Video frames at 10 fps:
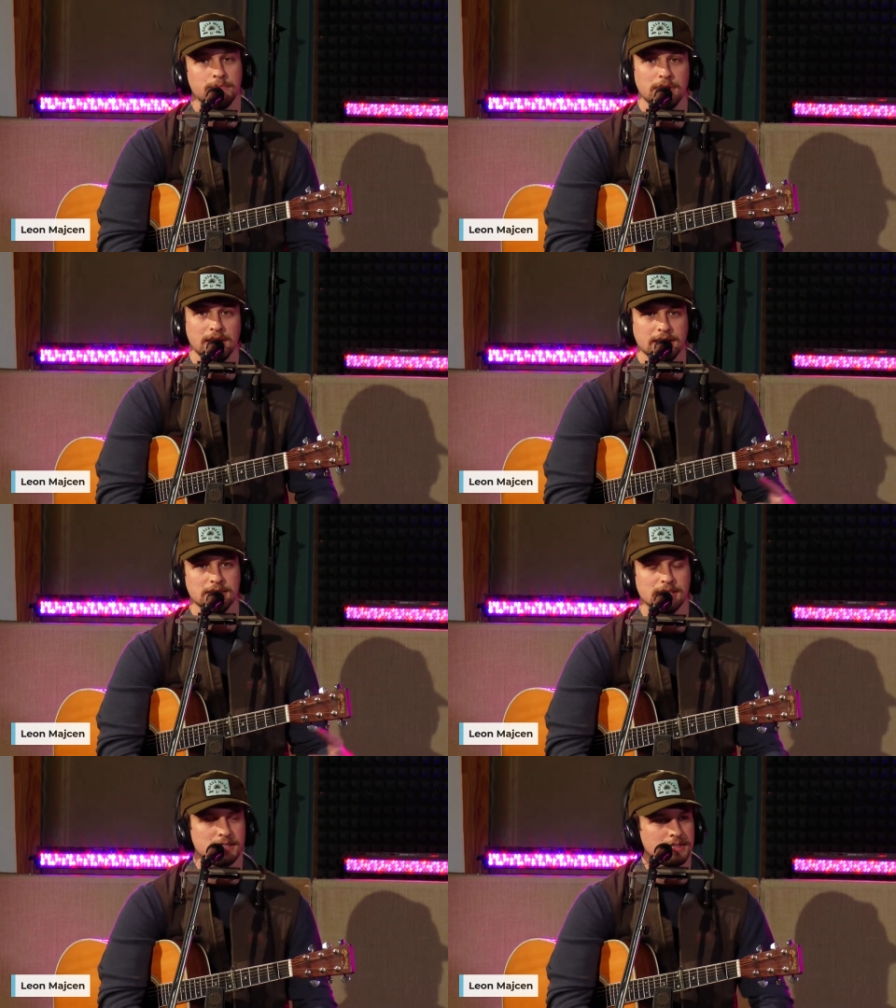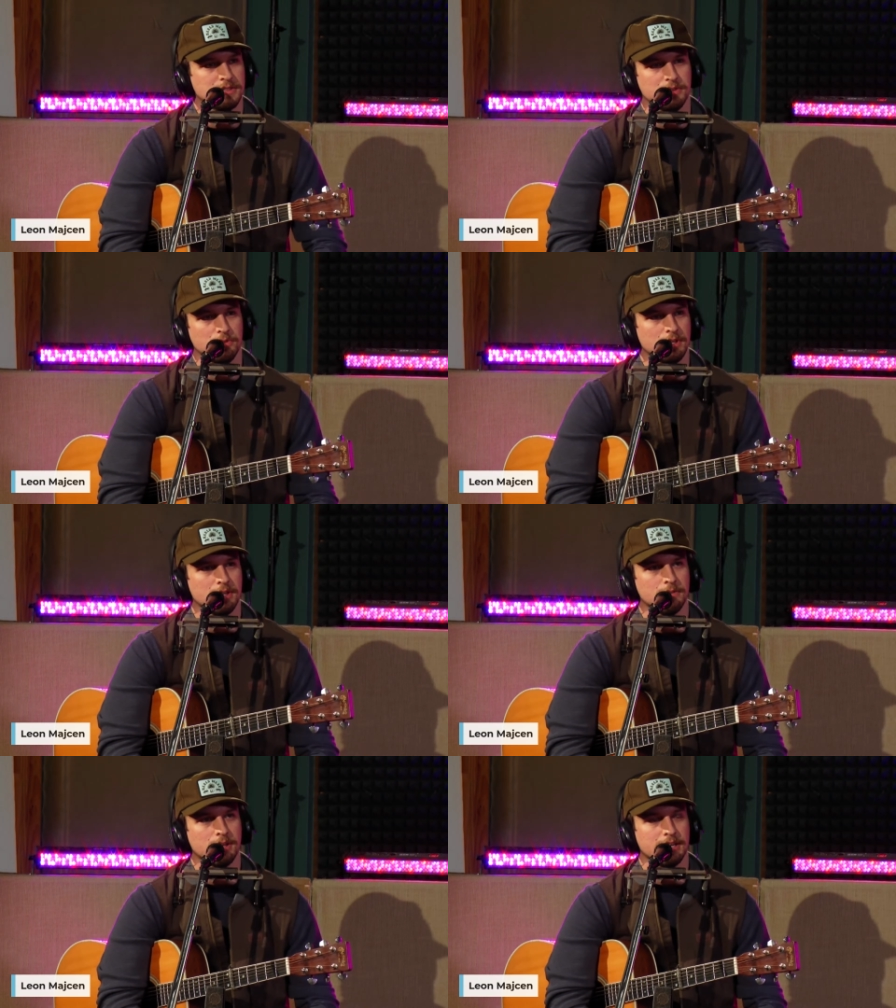And then being consistent
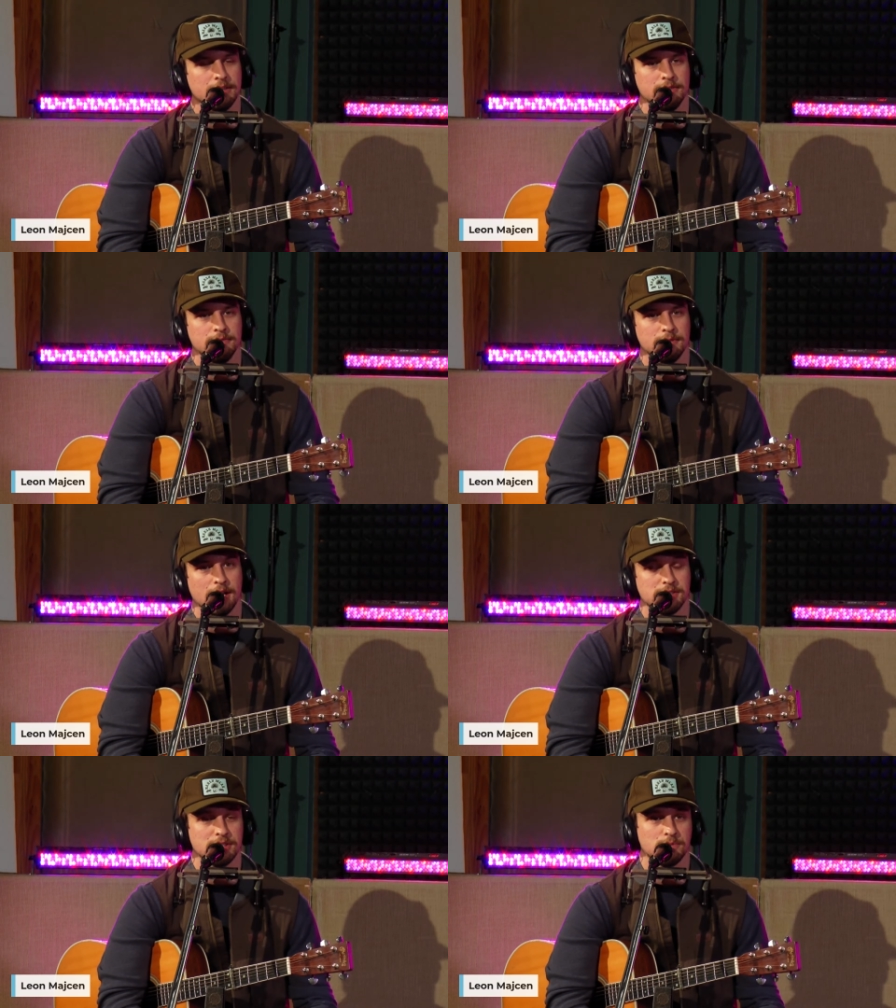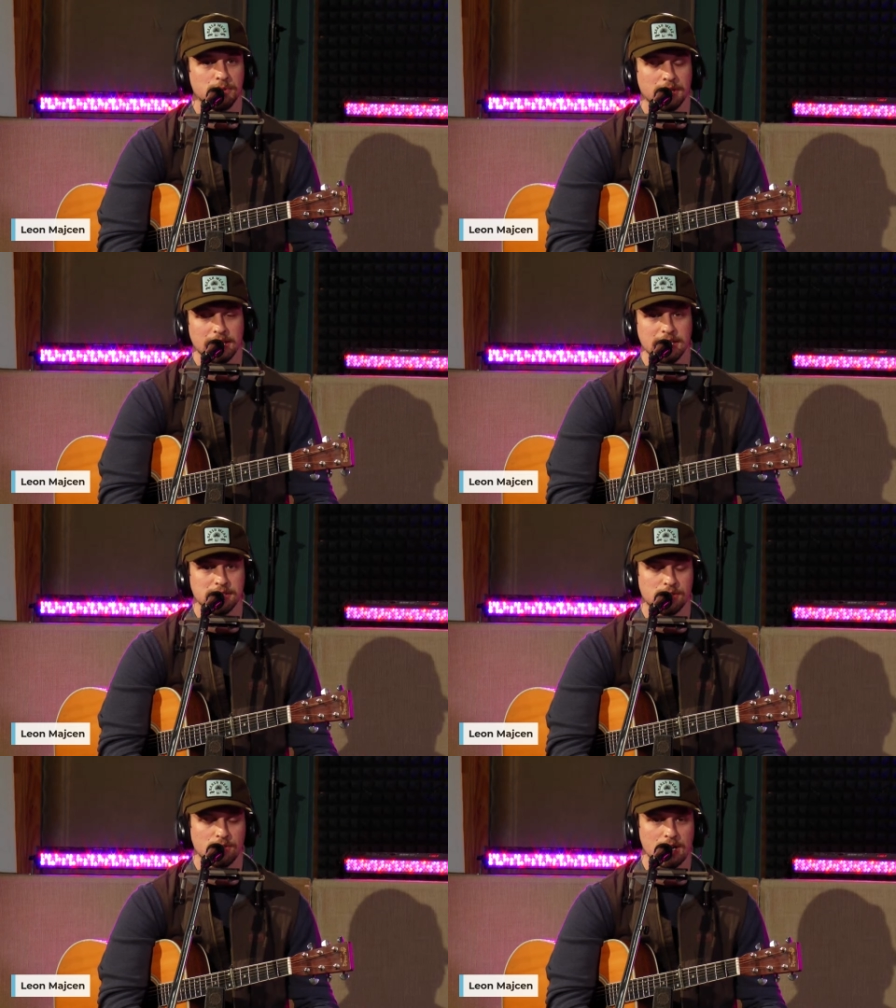too, like not just
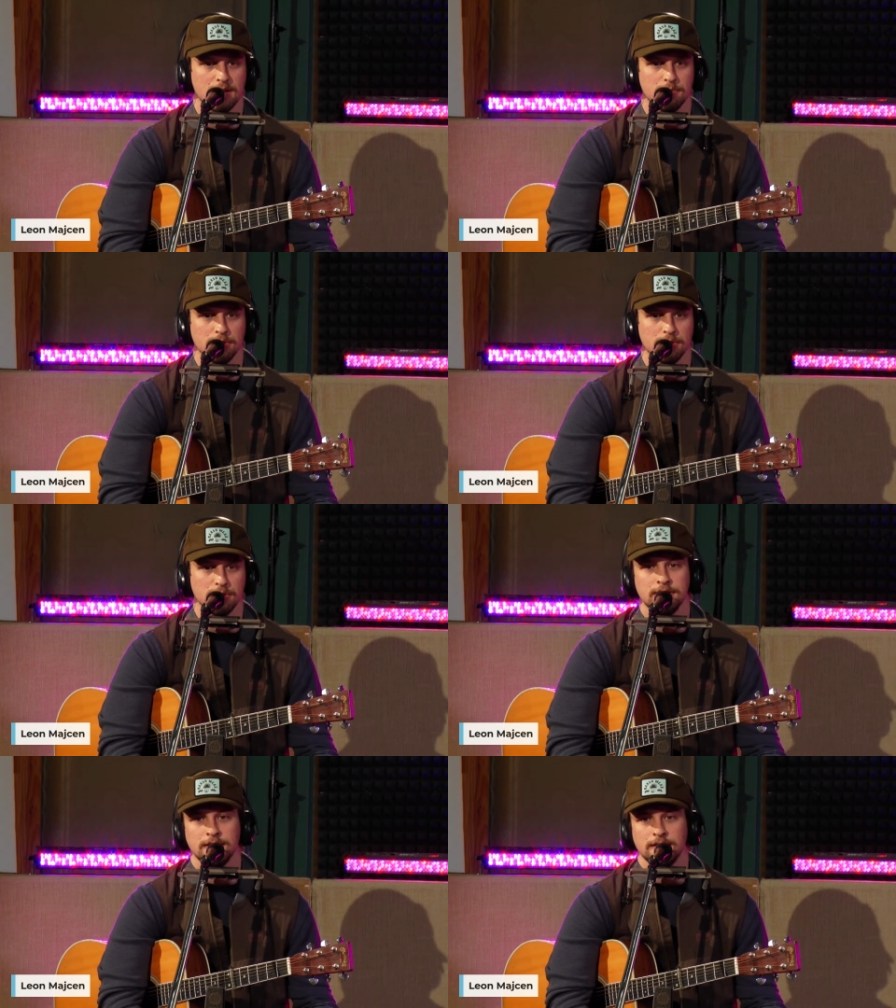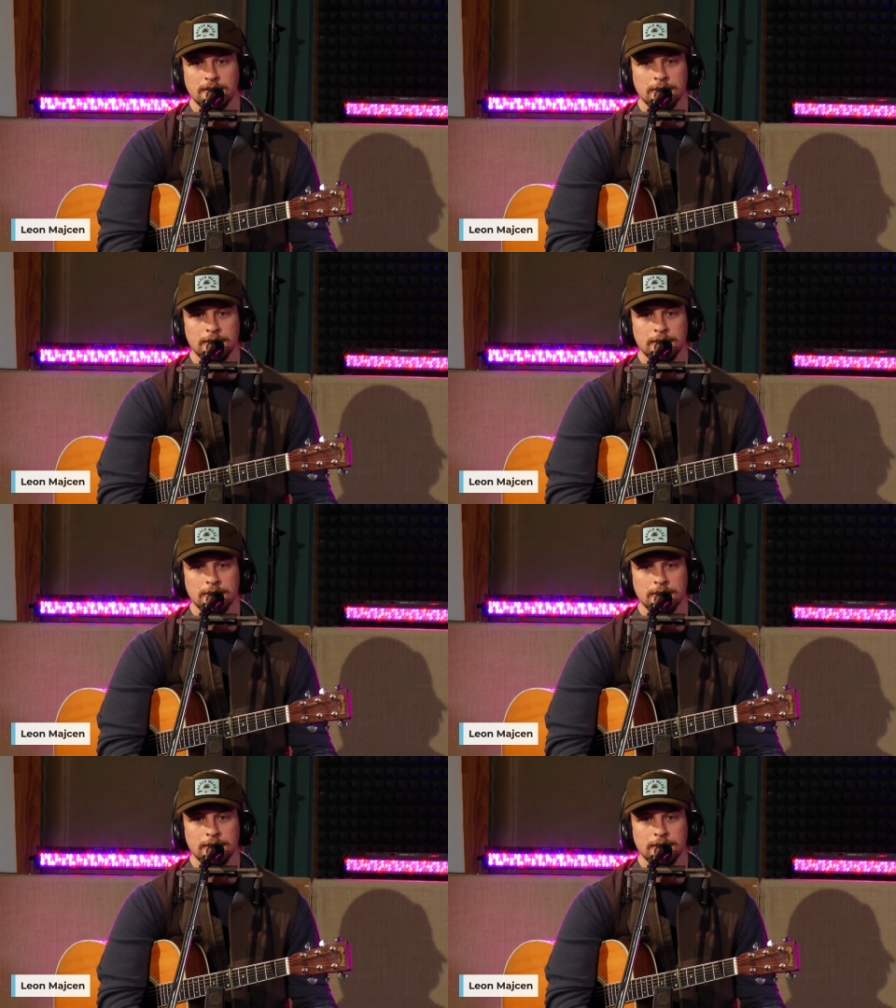with like Instagram or